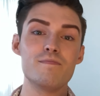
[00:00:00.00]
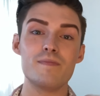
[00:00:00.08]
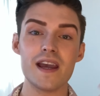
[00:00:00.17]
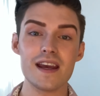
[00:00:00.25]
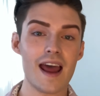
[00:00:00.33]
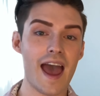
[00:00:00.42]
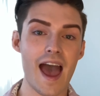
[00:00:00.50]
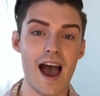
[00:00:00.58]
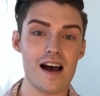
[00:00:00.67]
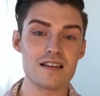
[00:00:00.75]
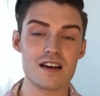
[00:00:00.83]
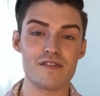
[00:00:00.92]
been
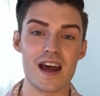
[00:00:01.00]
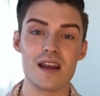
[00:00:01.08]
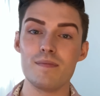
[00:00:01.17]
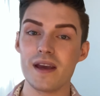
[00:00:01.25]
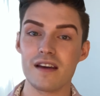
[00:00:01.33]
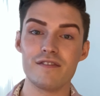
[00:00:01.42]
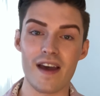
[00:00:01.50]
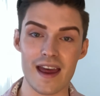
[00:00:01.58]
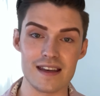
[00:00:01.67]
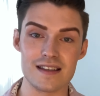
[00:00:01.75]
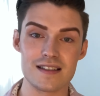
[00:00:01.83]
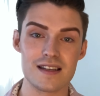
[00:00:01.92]
out, I've had a big
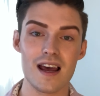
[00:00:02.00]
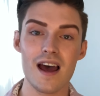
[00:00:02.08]
event,